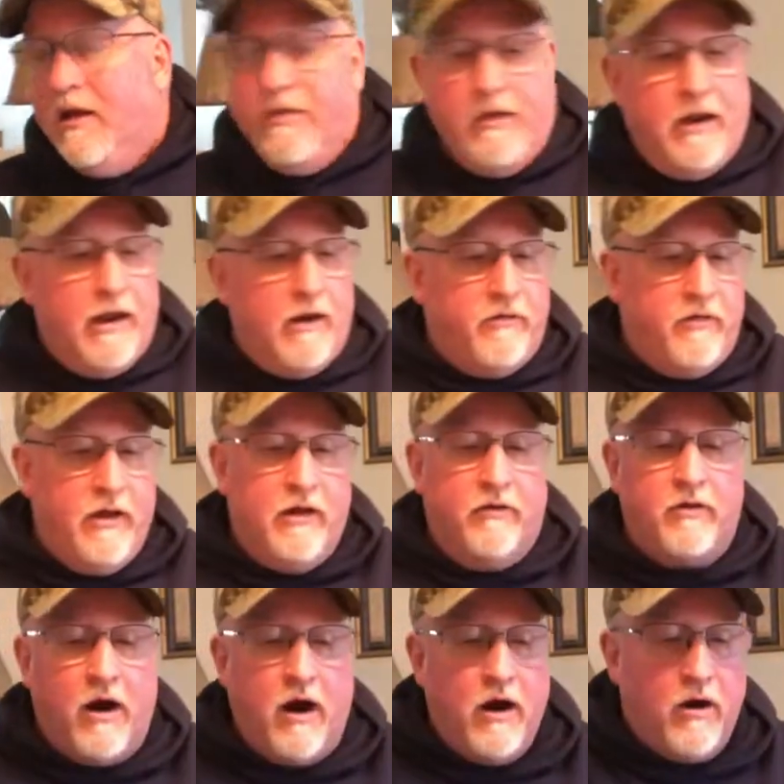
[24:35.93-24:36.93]
The next thing
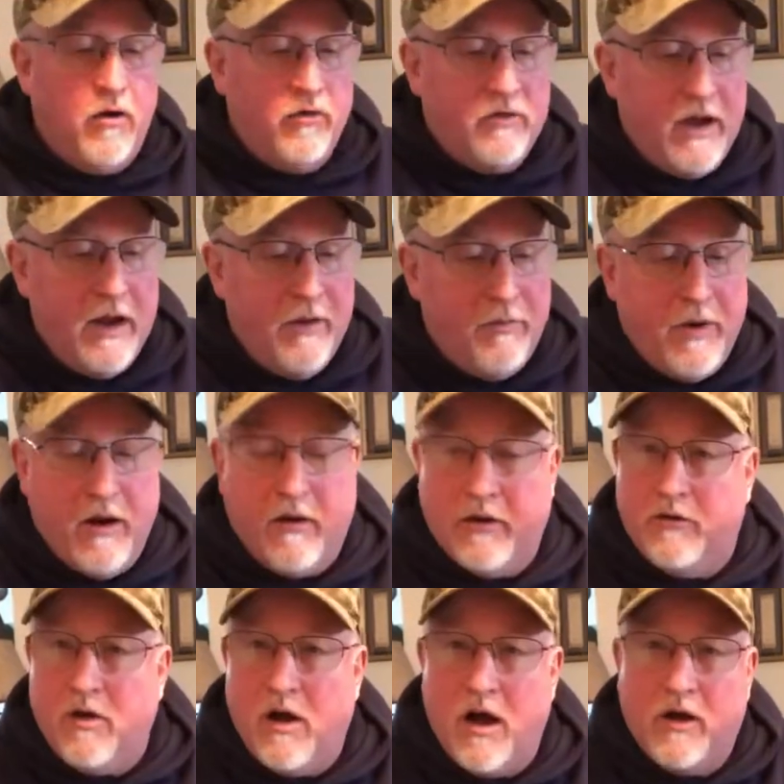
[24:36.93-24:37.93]
is cargo tape. We
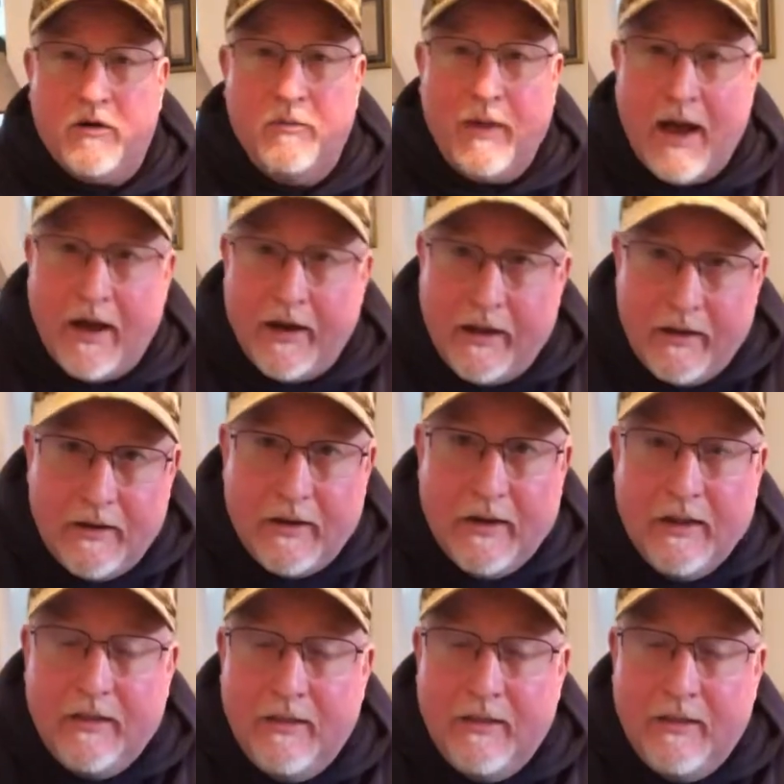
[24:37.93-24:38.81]
already talked about it.